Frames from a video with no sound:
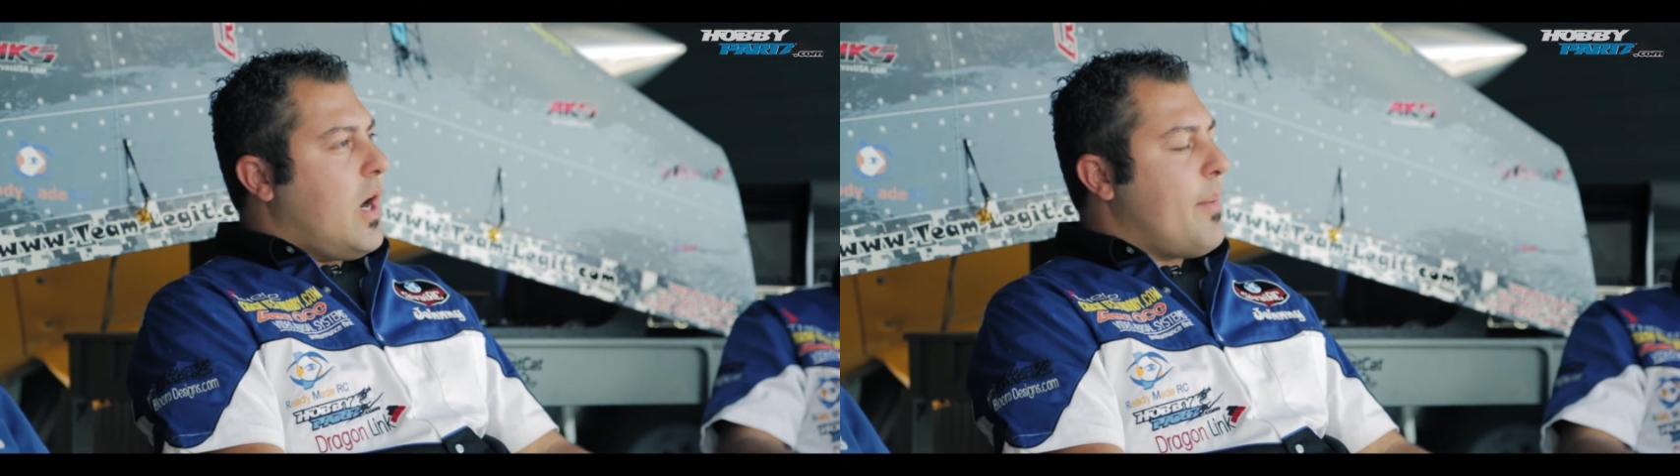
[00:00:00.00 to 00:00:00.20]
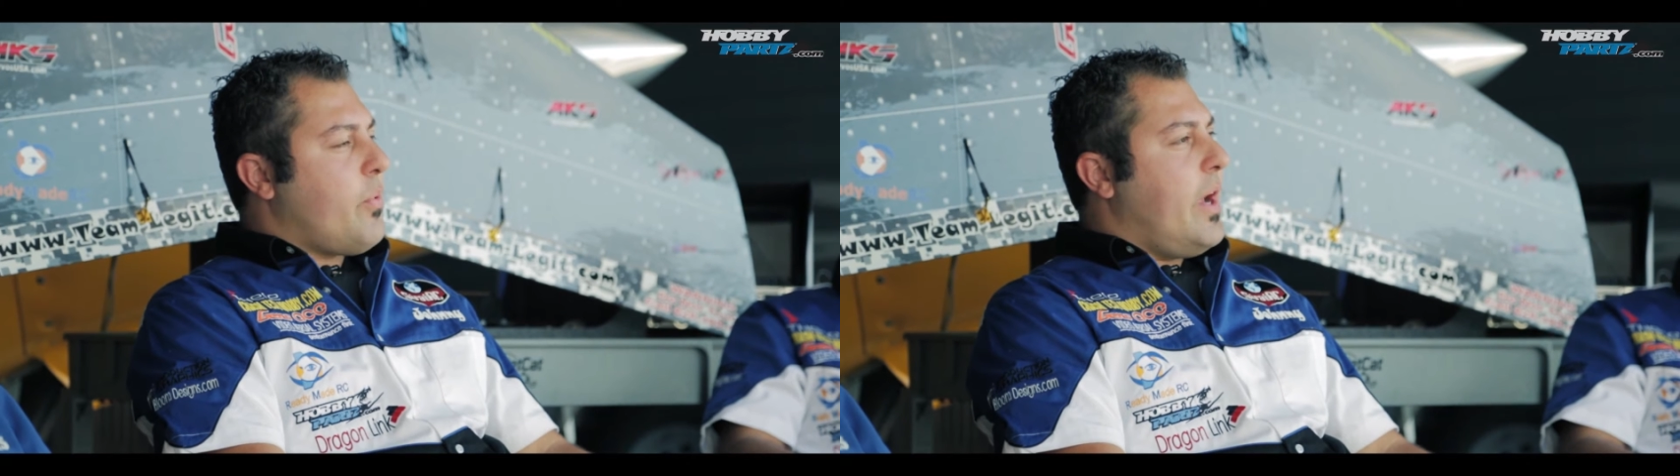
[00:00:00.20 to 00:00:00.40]

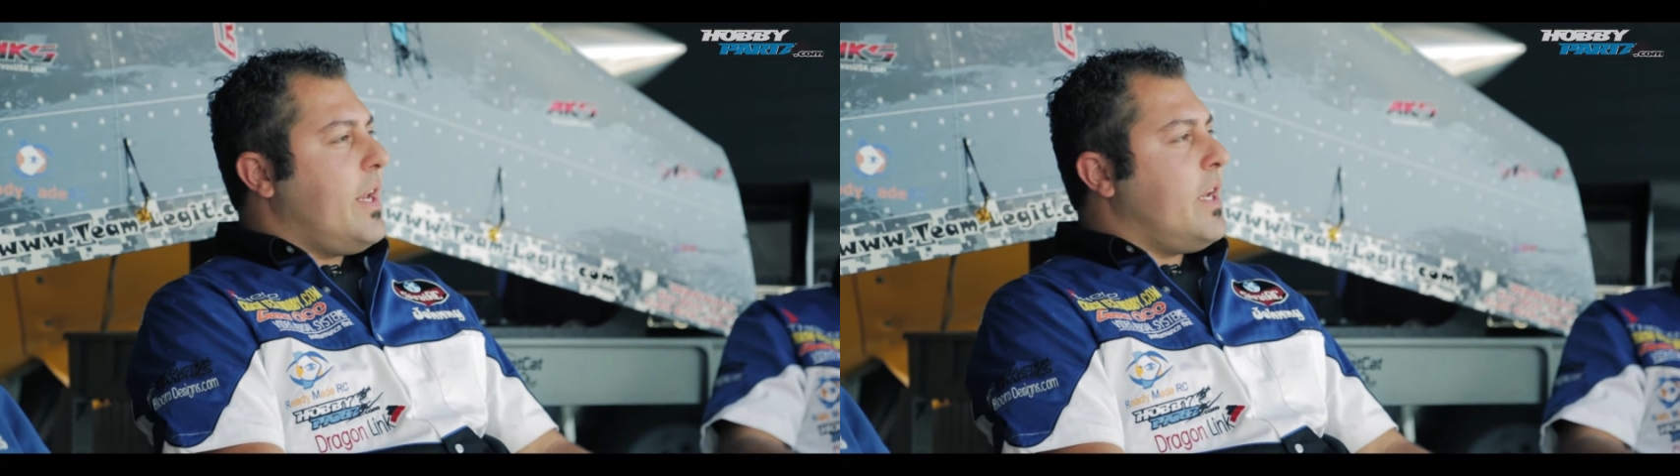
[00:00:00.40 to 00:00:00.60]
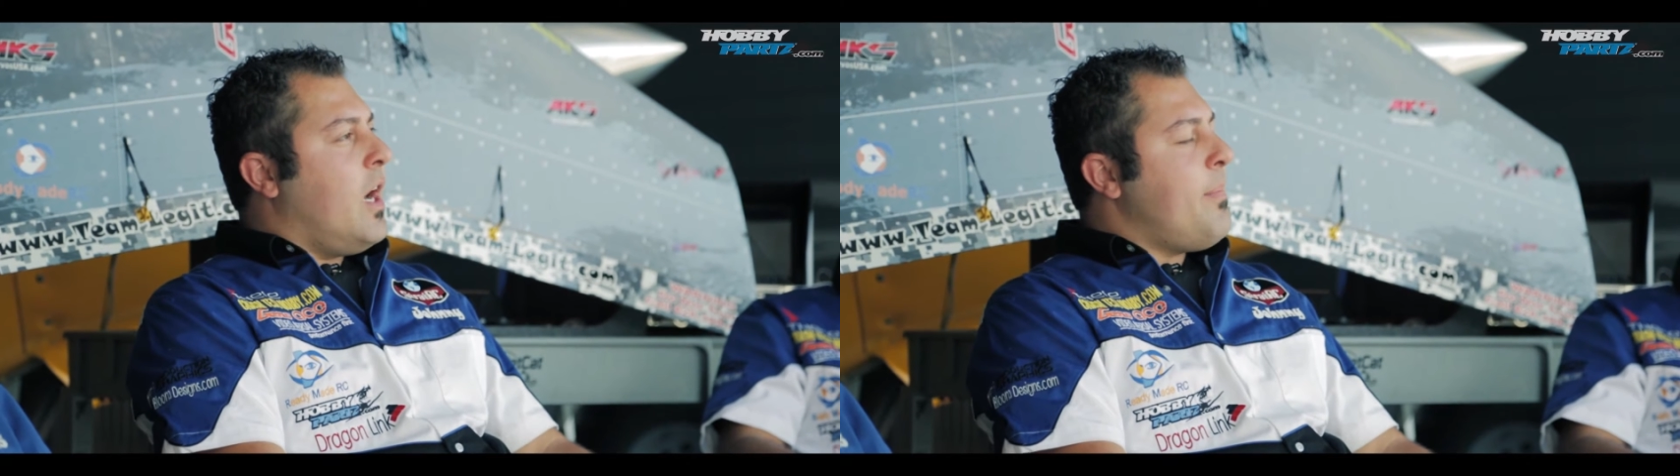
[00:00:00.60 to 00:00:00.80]

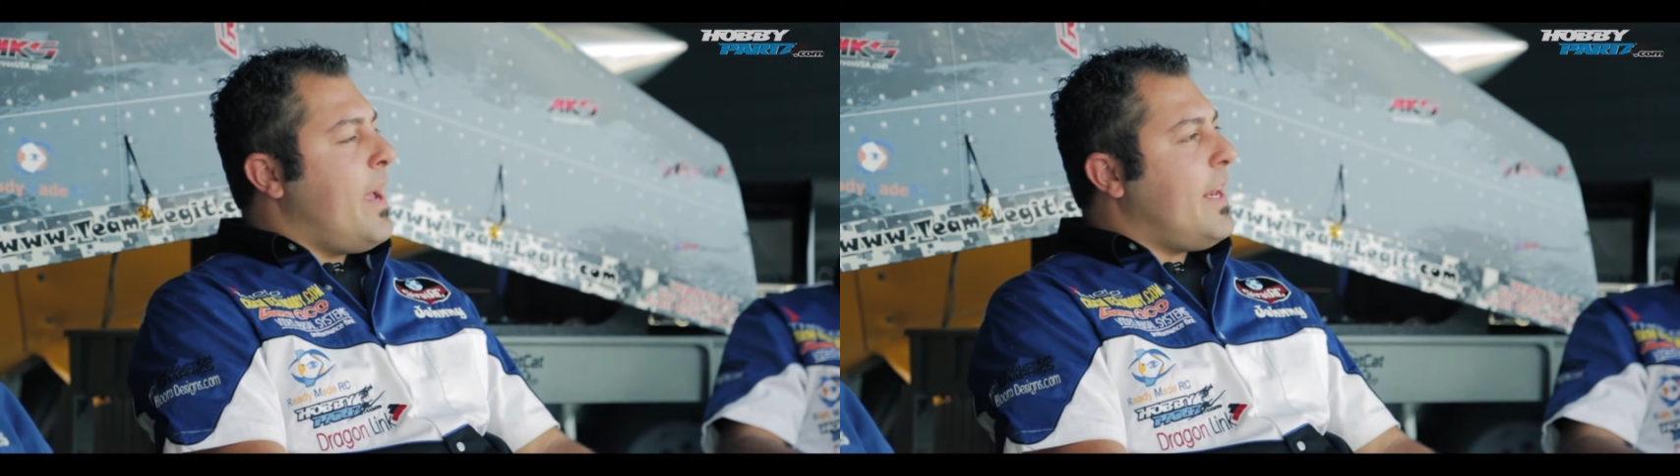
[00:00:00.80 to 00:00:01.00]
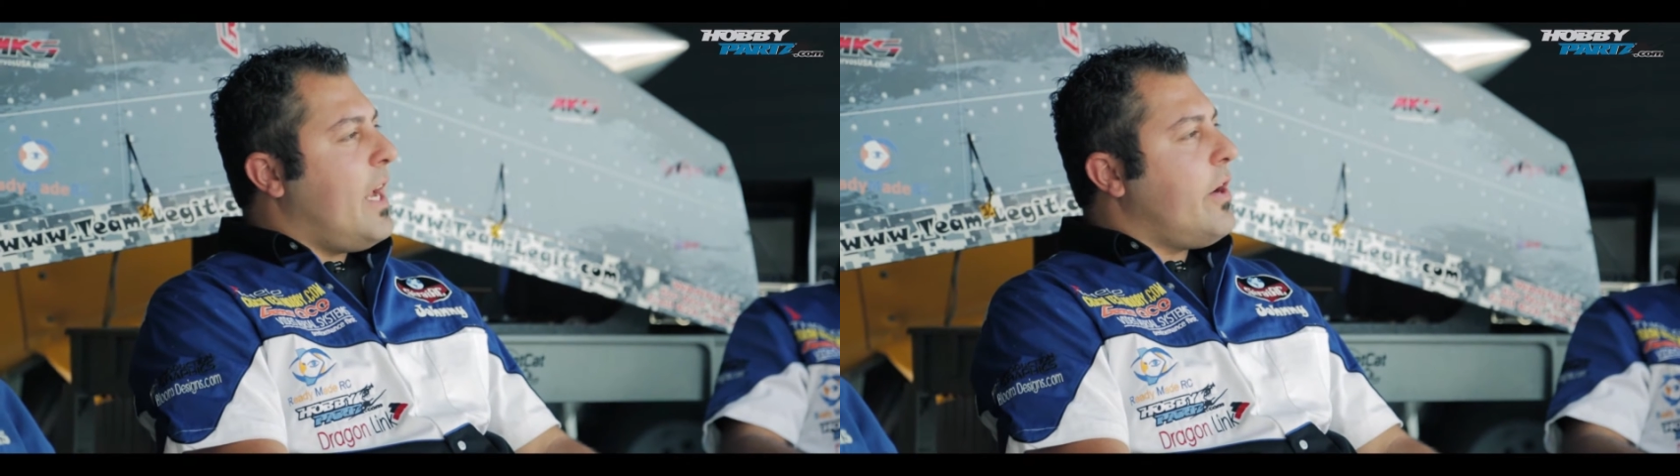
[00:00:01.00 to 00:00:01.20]
operate an
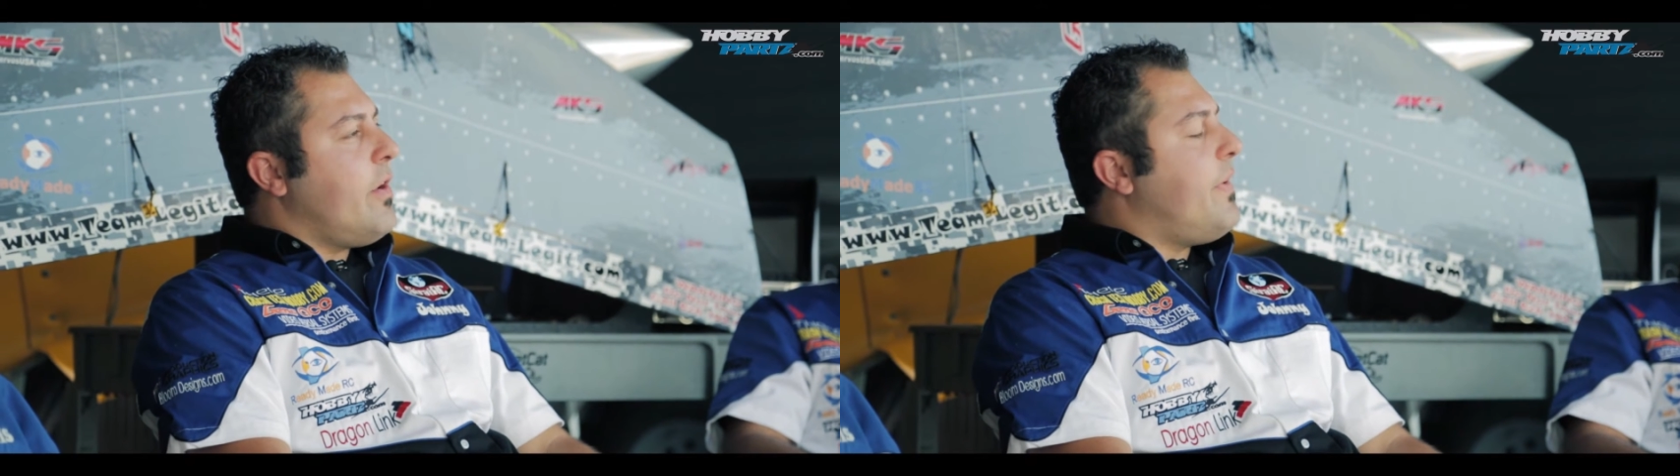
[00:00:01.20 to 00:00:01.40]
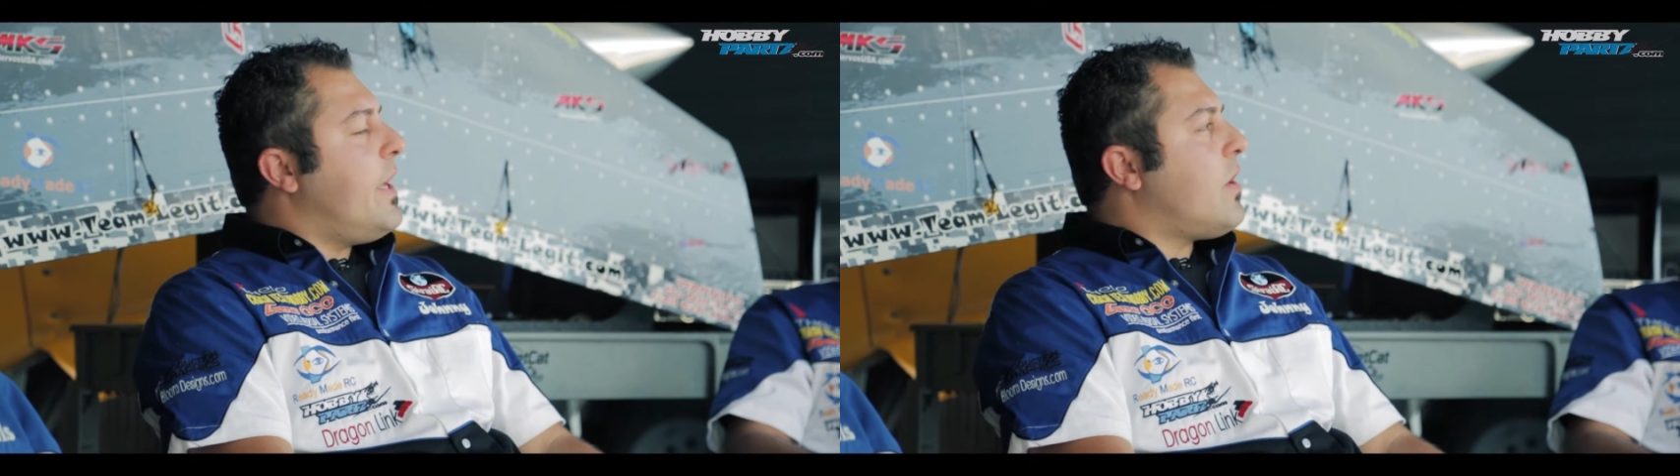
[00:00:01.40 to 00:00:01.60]
unmanned
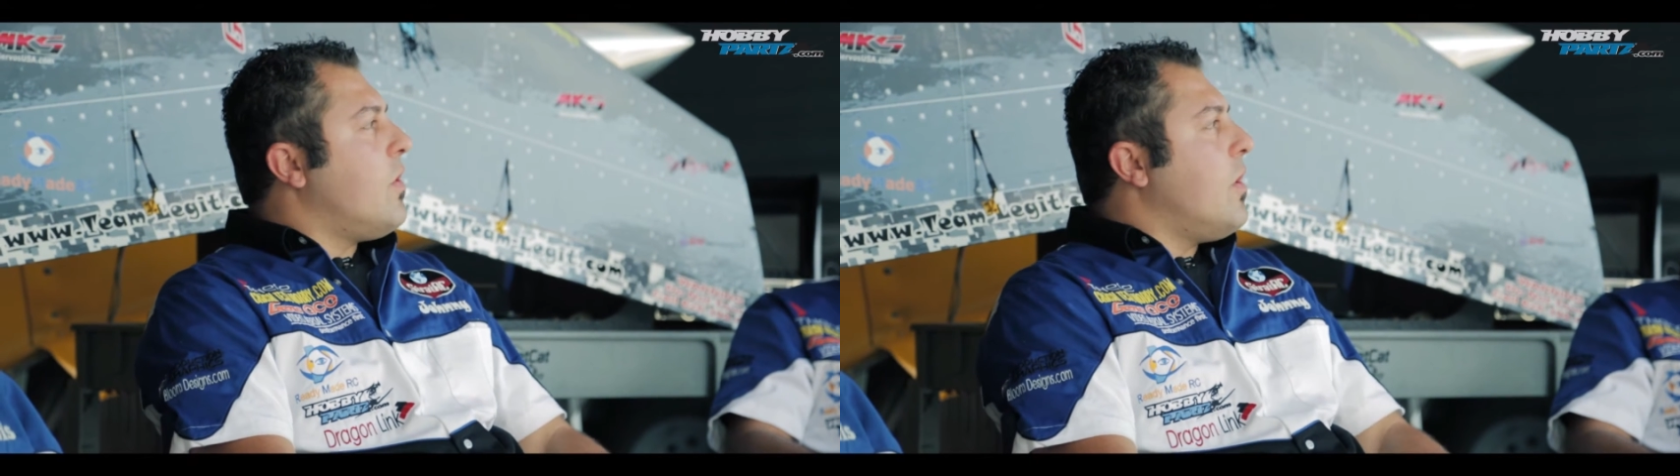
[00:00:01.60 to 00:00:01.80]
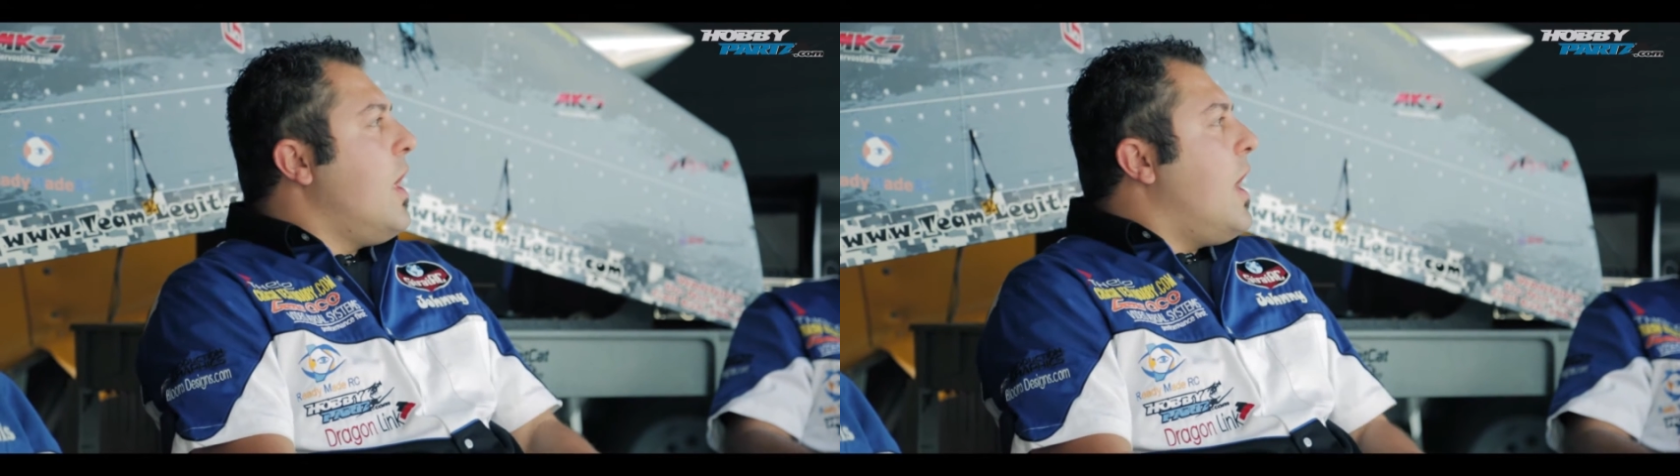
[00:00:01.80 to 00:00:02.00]
aerial
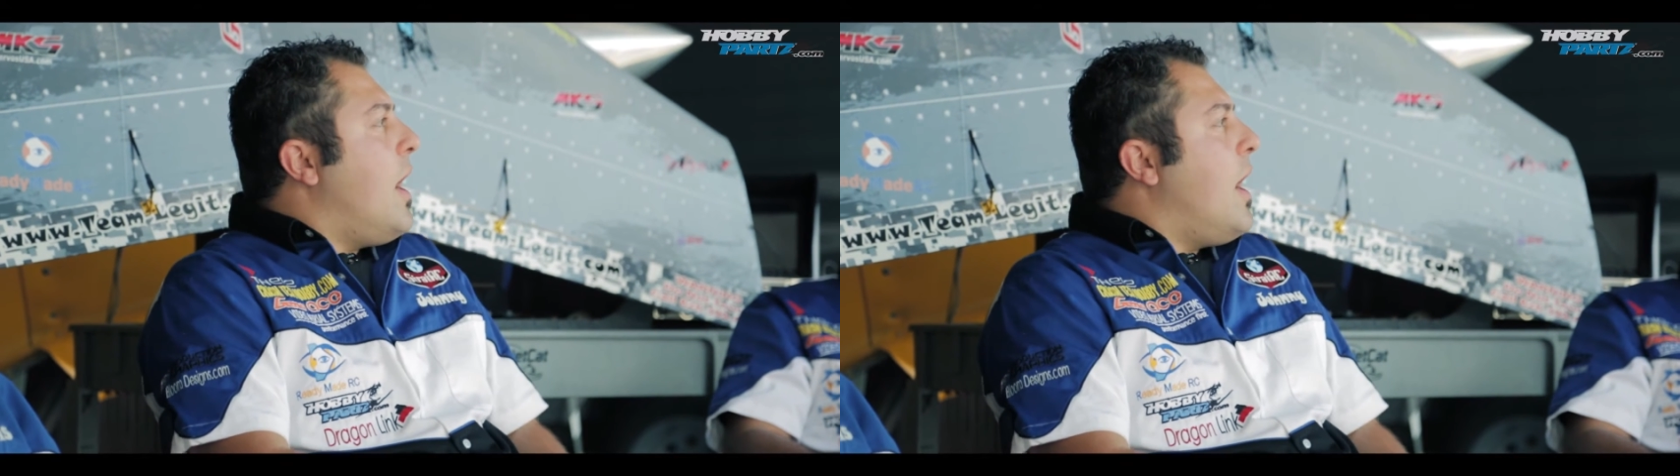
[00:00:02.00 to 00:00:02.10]
vehicle